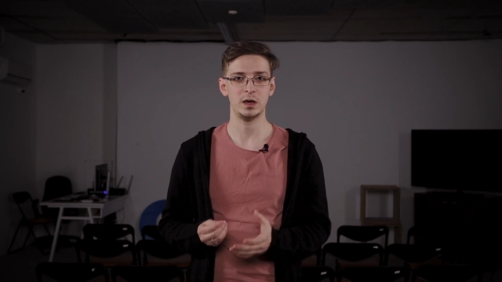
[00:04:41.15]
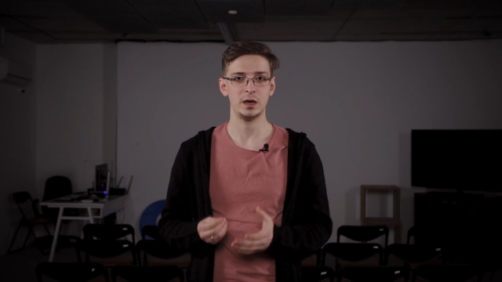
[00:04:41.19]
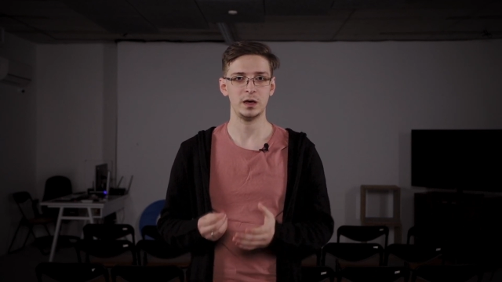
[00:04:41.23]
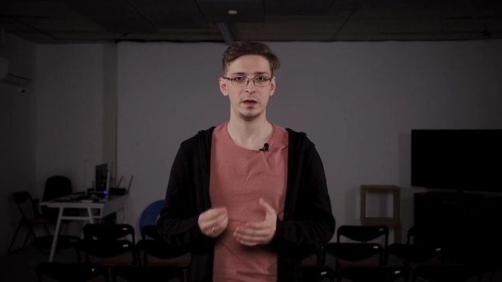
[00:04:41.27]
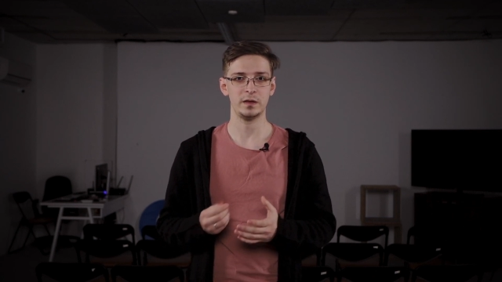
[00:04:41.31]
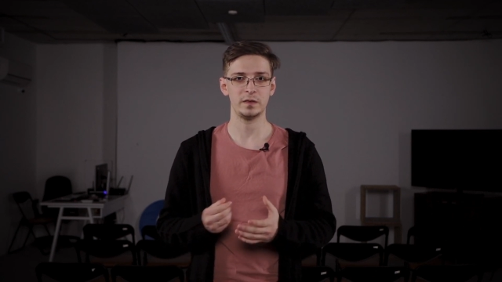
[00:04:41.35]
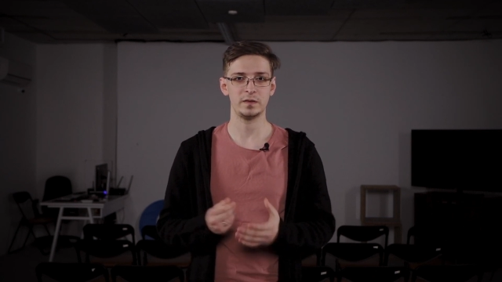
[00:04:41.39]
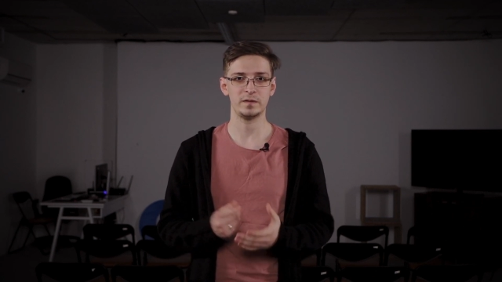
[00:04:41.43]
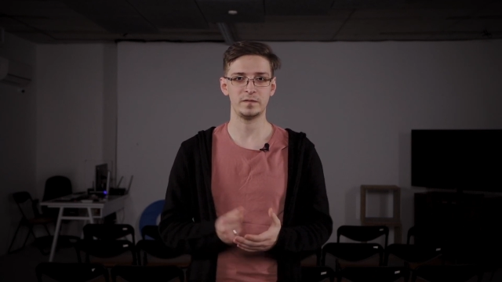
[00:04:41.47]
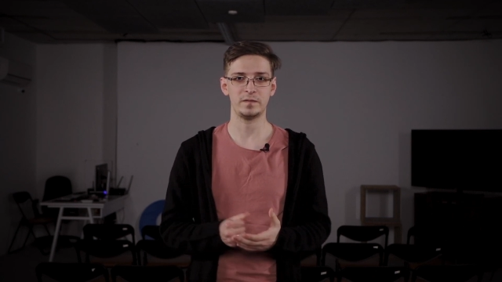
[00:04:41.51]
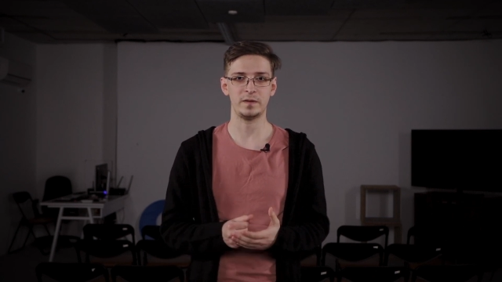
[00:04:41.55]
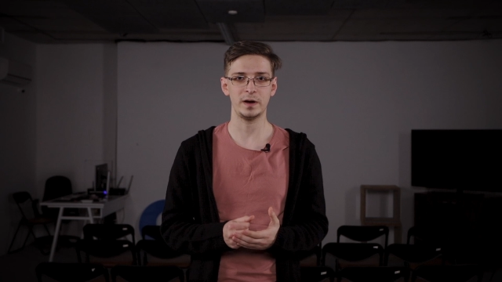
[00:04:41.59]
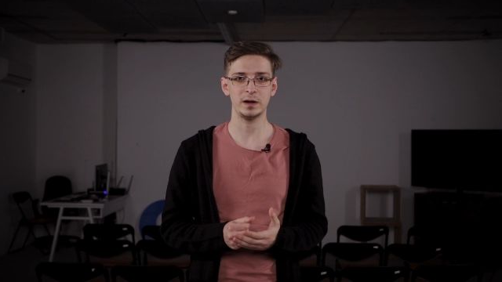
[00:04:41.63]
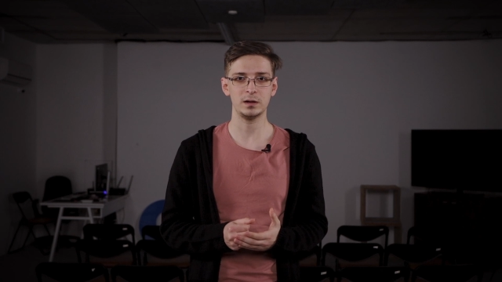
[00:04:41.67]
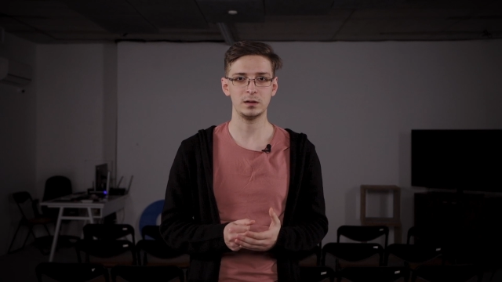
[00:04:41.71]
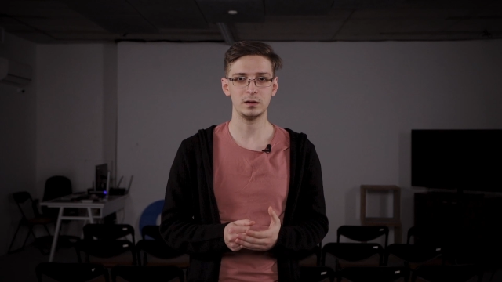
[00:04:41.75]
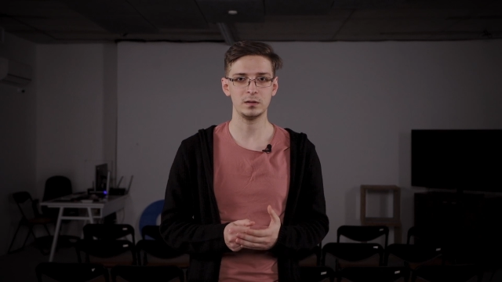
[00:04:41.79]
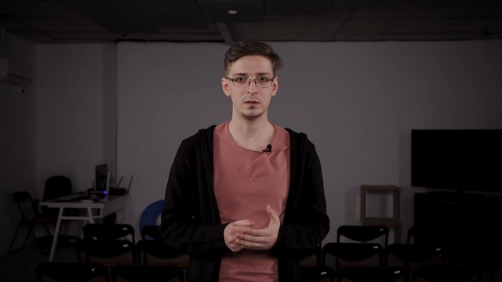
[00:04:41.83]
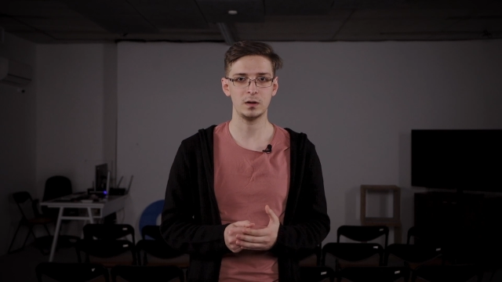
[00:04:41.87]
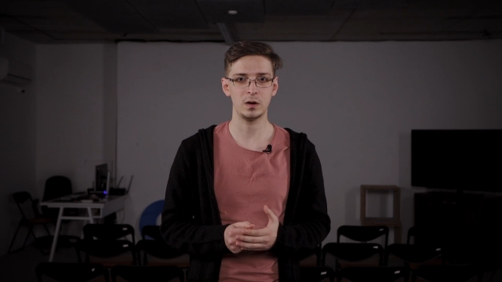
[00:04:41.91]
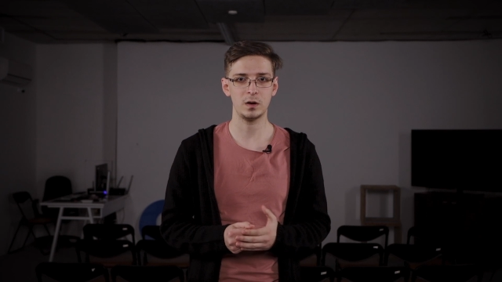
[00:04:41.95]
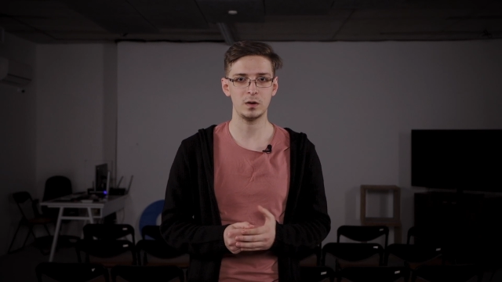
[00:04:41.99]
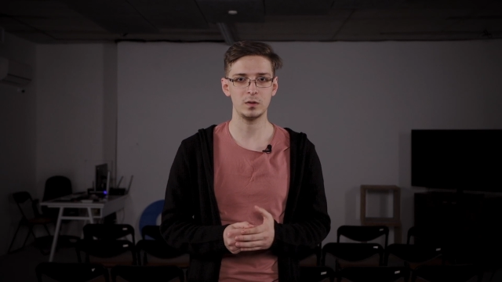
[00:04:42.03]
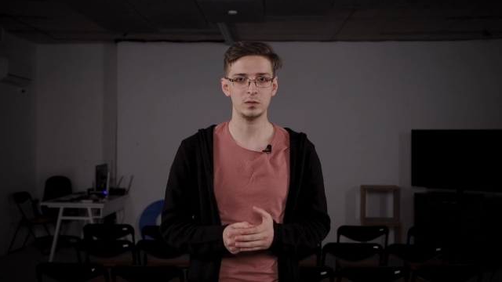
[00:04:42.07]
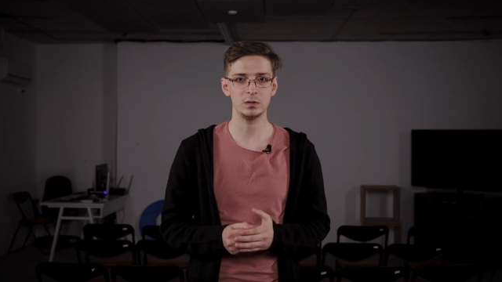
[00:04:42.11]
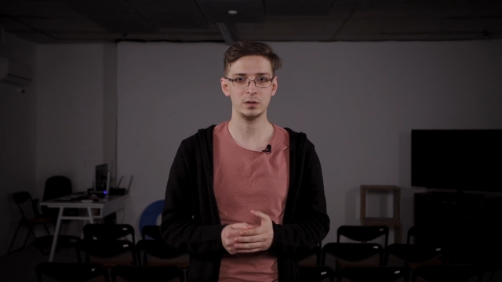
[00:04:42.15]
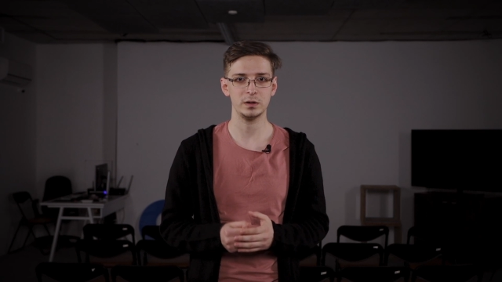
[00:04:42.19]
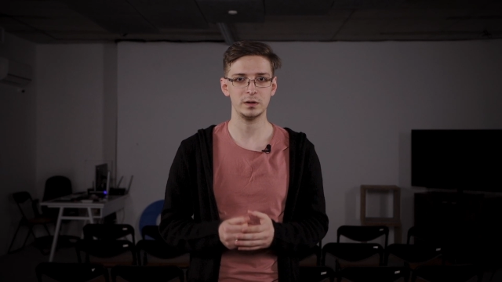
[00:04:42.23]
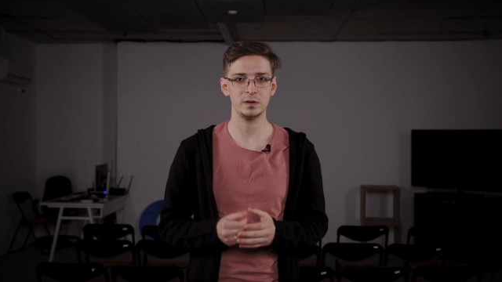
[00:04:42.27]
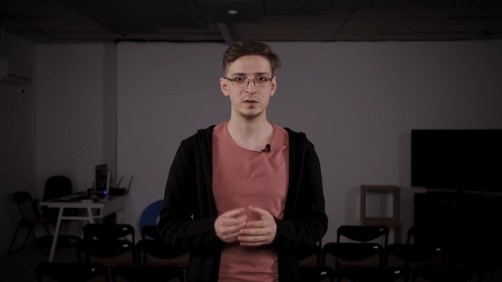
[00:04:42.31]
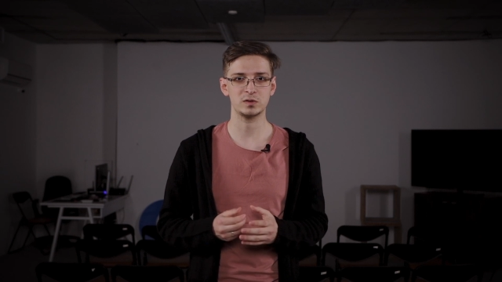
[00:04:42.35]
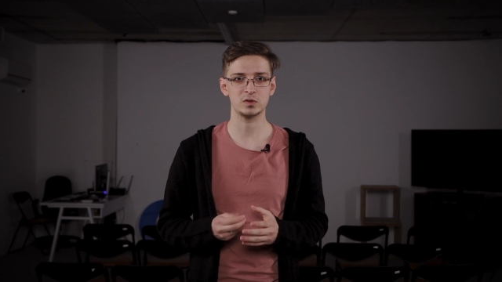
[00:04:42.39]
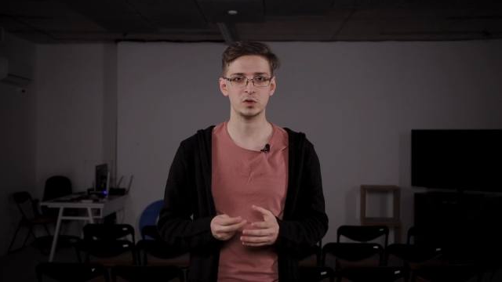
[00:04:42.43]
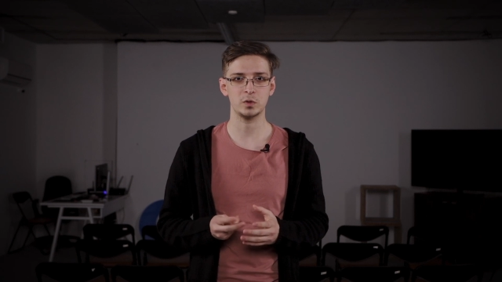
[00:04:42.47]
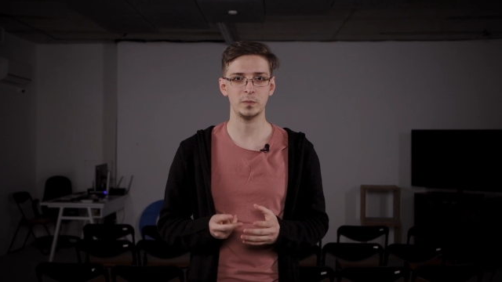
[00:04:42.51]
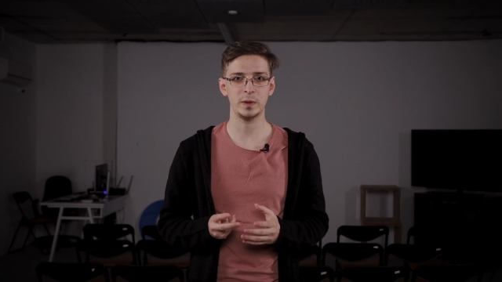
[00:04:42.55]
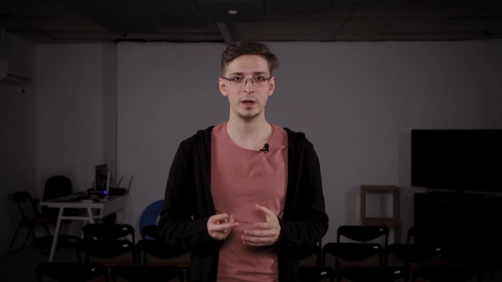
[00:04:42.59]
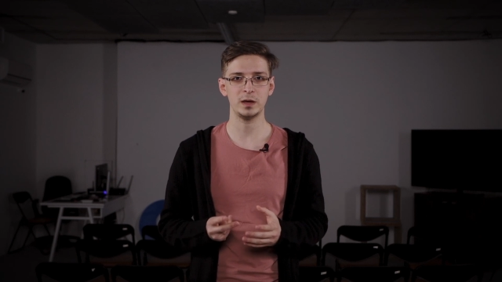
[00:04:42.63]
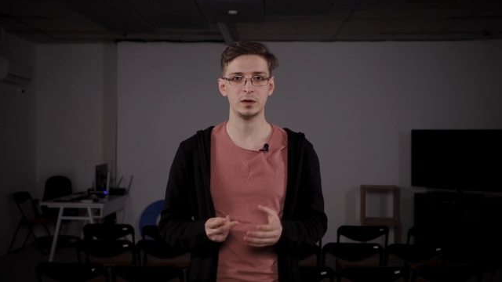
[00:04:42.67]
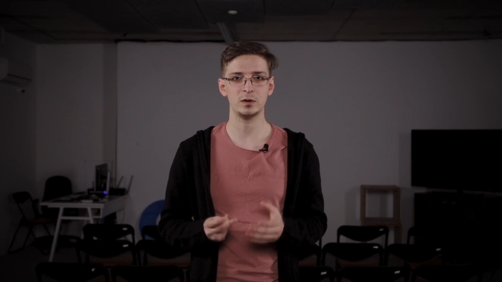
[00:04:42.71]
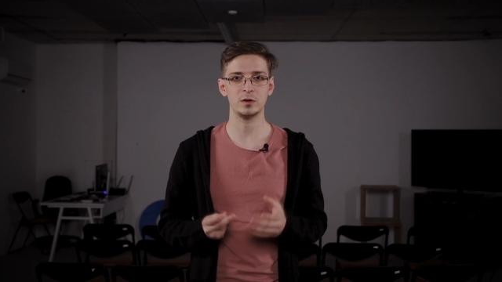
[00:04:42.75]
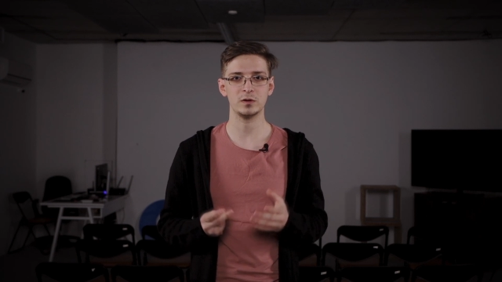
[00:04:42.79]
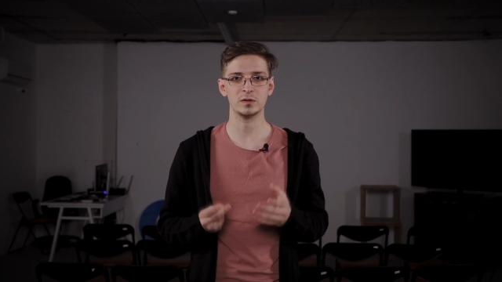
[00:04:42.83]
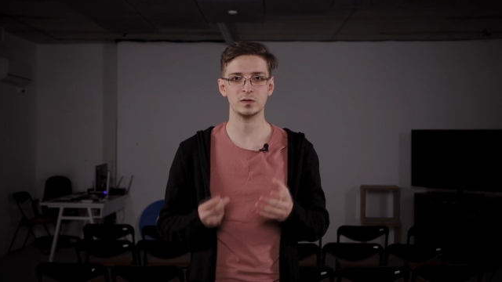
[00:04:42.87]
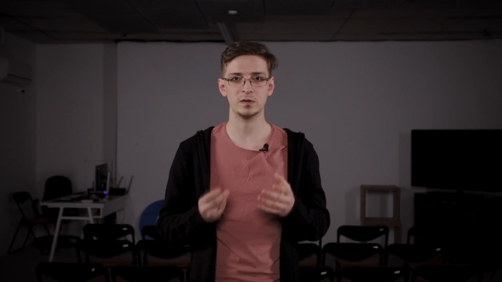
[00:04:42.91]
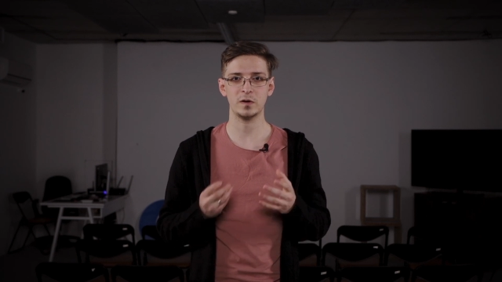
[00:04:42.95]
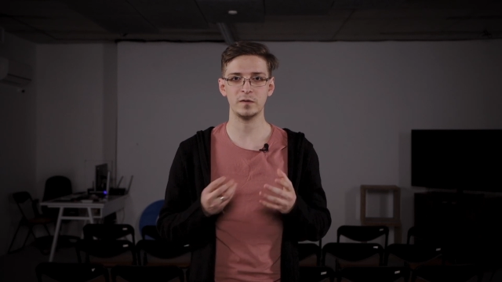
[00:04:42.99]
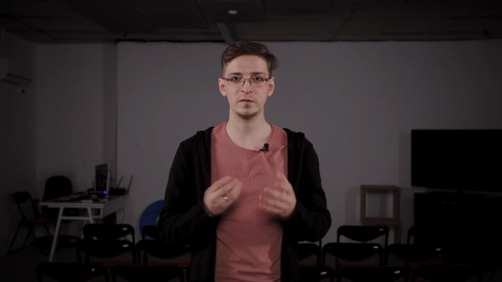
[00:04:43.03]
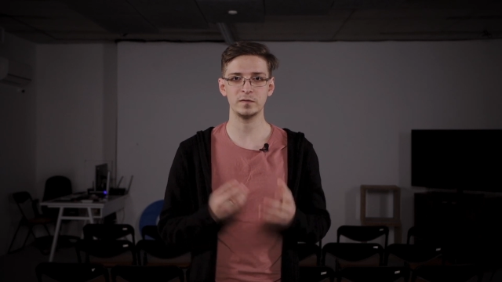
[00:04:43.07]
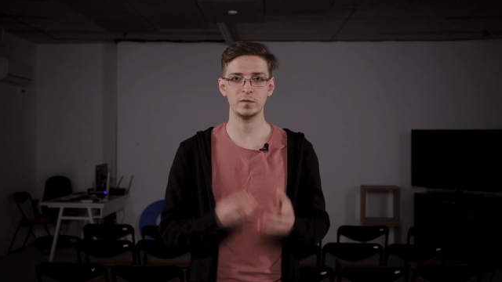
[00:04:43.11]
And the final goal is to make your
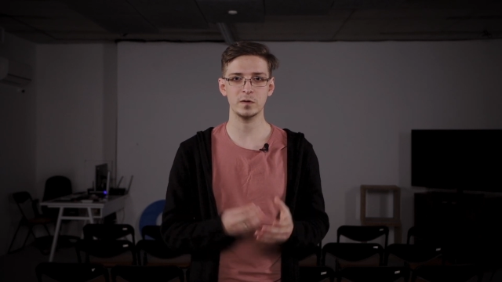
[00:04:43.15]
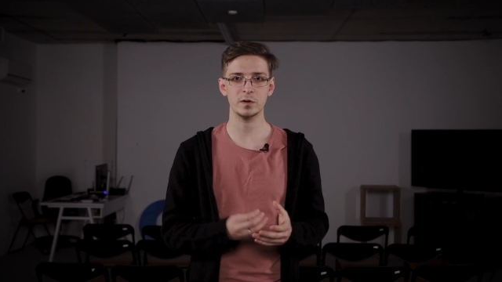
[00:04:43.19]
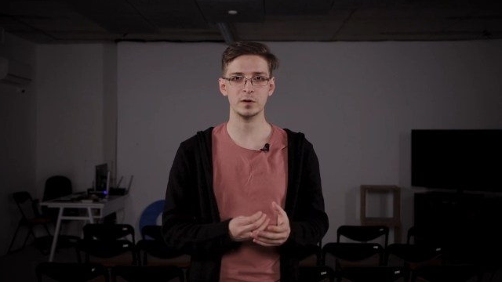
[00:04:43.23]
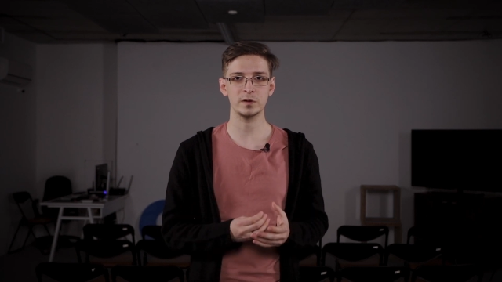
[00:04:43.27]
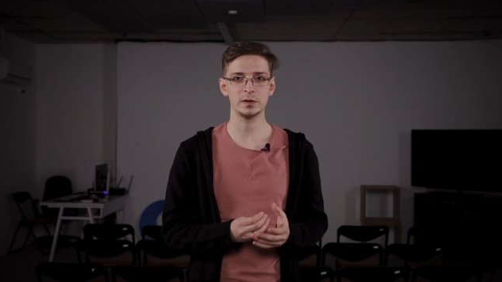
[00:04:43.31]
software